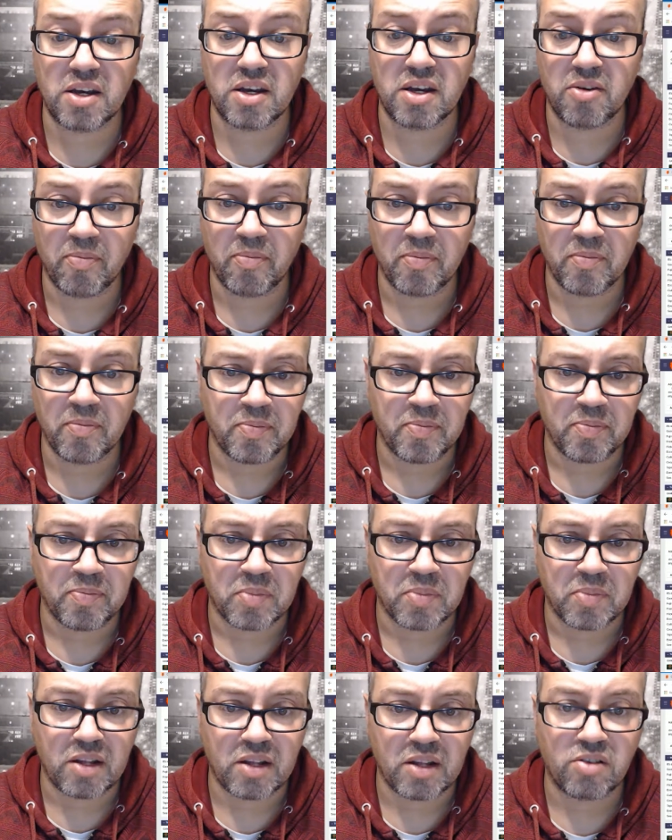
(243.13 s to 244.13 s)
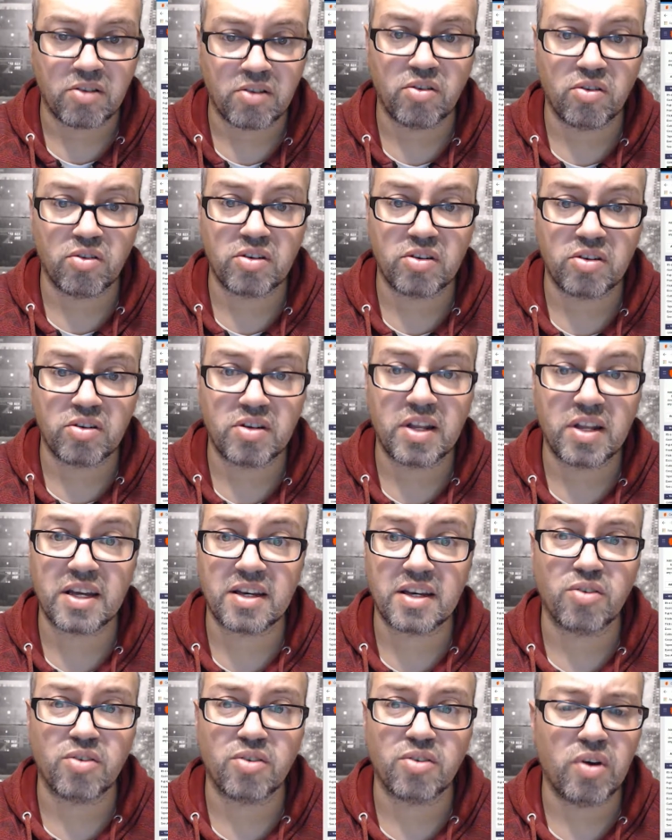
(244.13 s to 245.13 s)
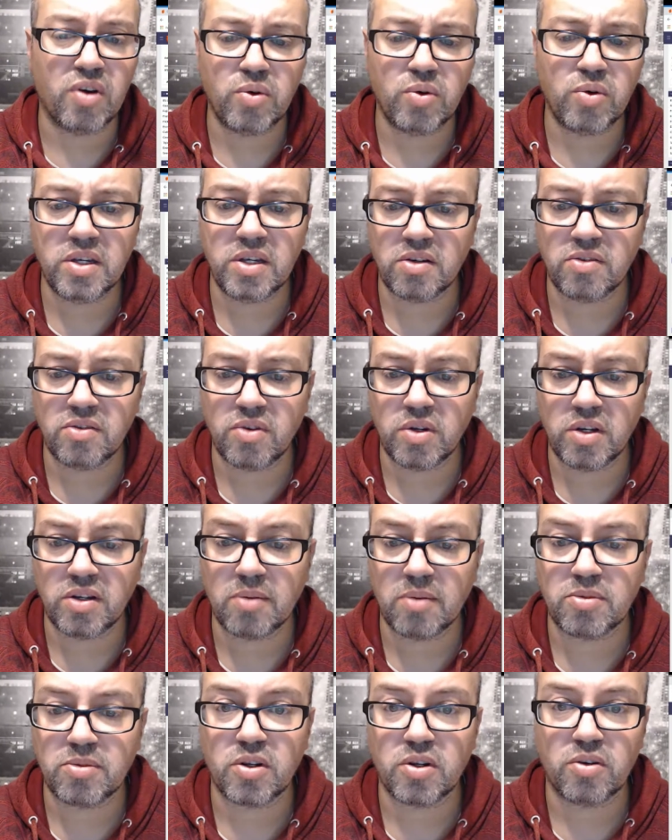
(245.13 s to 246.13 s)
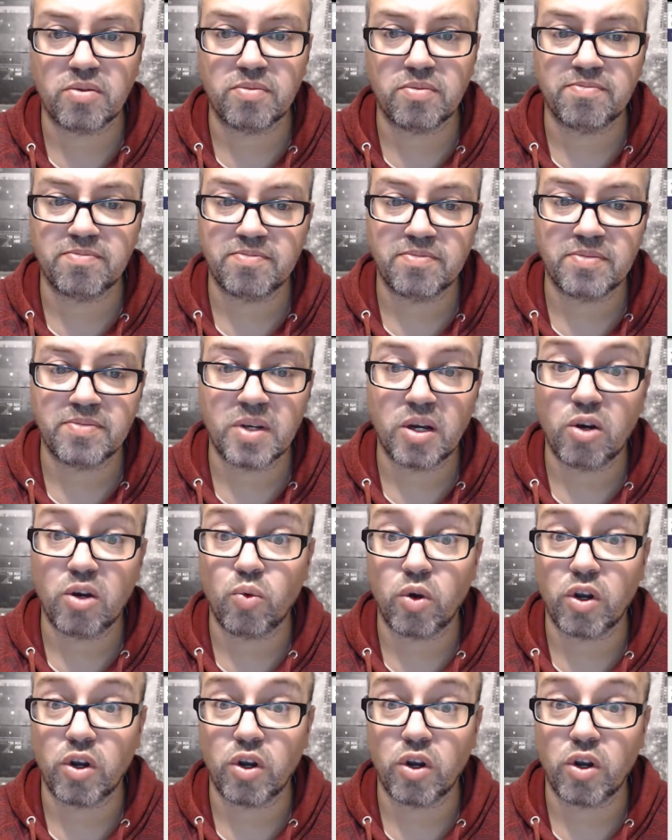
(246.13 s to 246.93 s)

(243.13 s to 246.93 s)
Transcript: Looks like a very very neat game. So, A Wonderful Life.